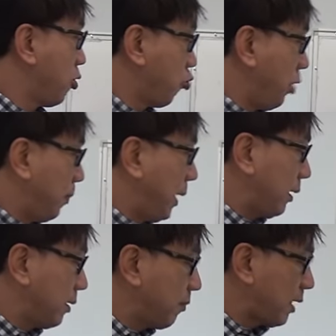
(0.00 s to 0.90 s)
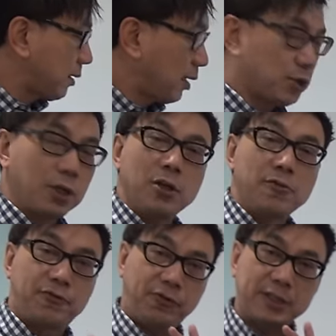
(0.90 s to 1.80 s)
Repeat the message
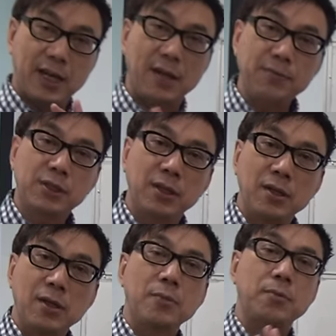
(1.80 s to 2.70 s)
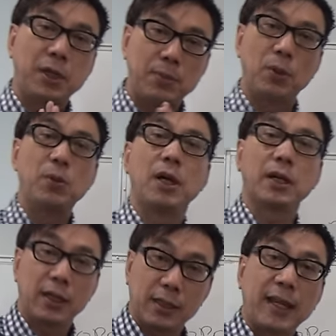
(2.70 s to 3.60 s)
three times. People are
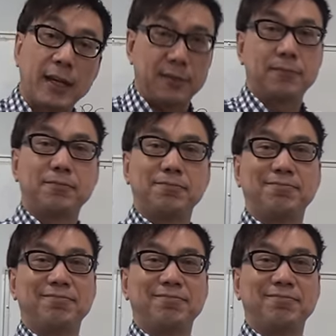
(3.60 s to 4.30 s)
gonna get it.